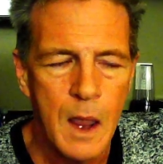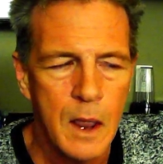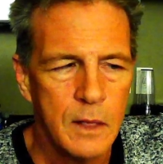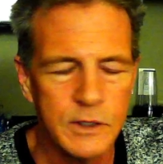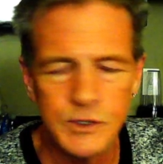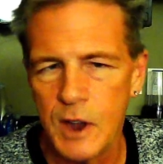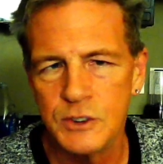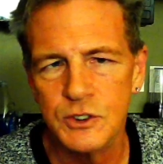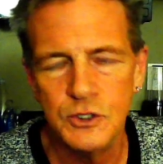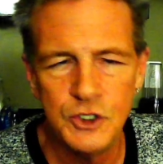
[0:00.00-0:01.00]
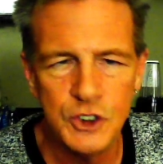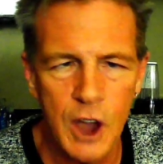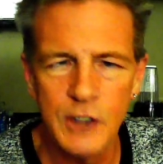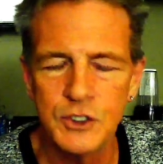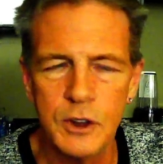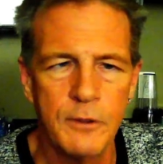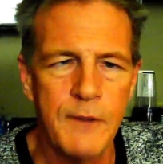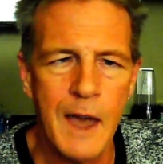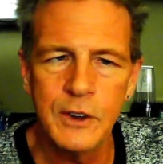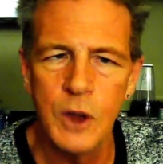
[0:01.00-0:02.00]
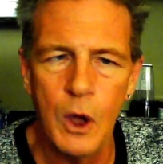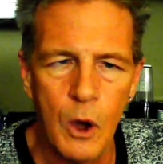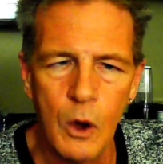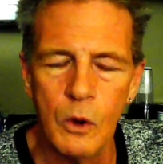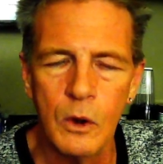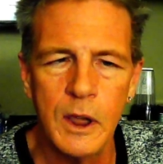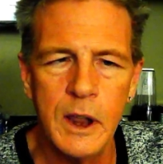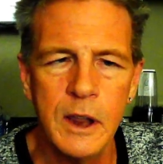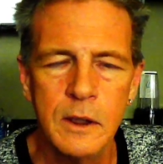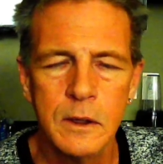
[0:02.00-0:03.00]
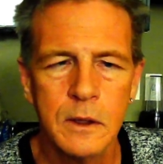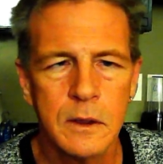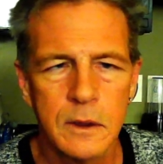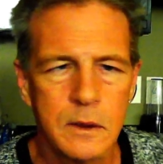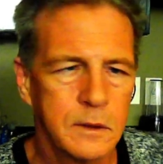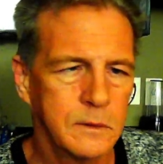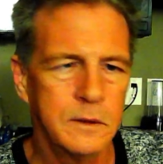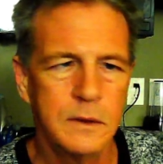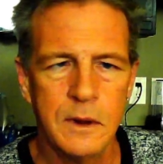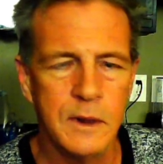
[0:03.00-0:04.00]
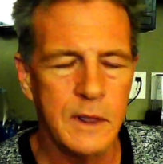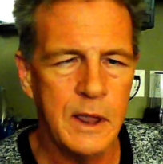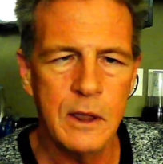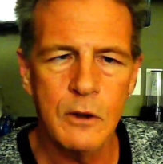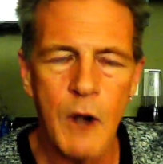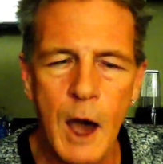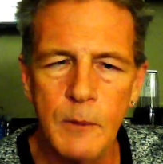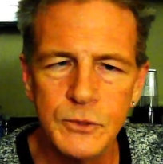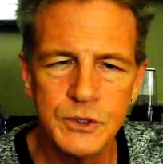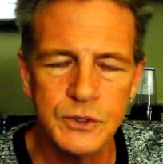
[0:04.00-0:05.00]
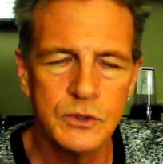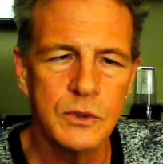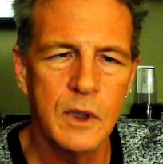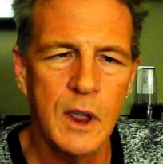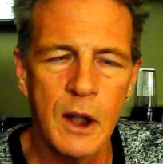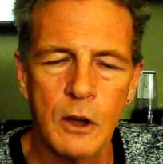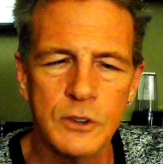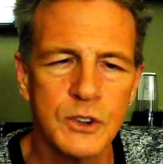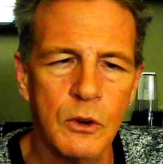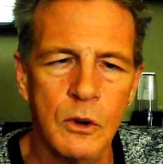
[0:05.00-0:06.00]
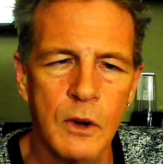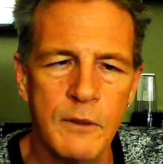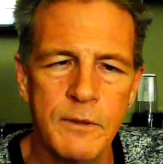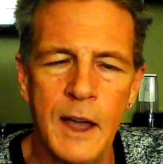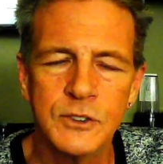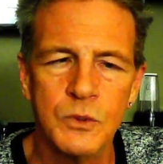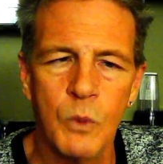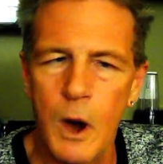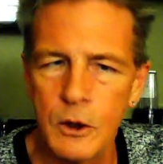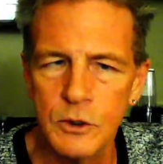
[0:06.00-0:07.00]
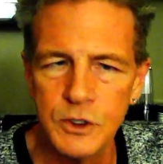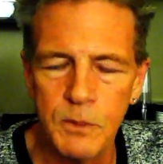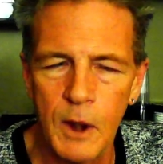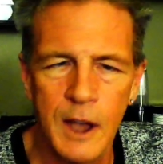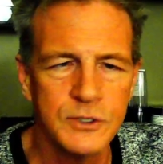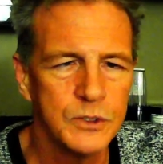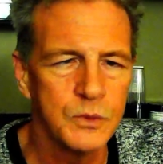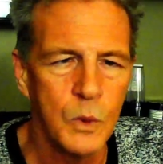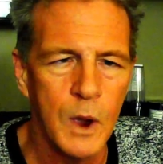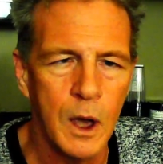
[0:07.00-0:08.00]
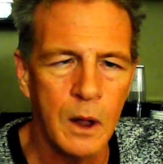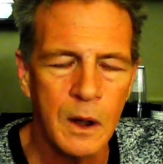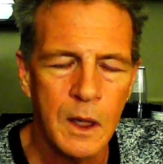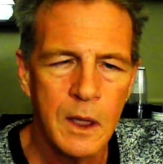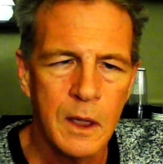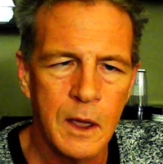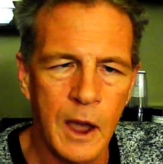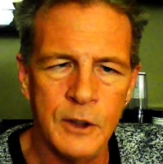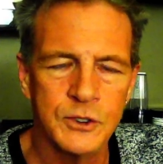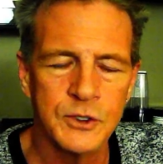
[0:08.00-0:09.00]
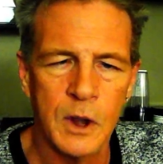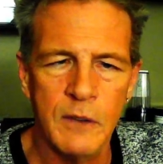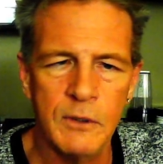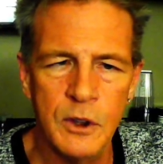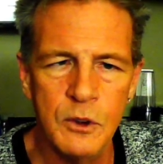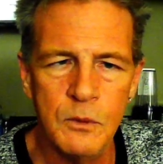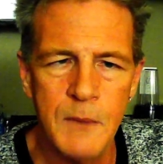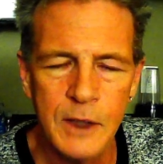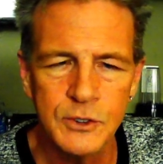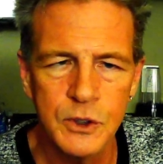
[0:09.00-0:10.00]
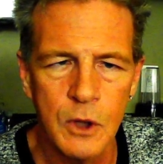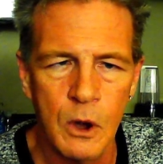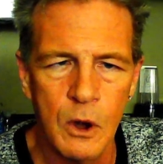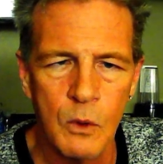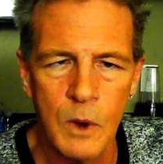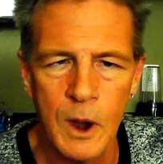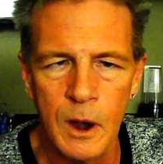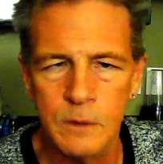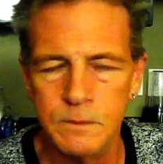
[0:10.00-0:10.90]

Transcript: This doesn't just affect only the crops. It also affects water supplies as well. I used to live in New Mexico, where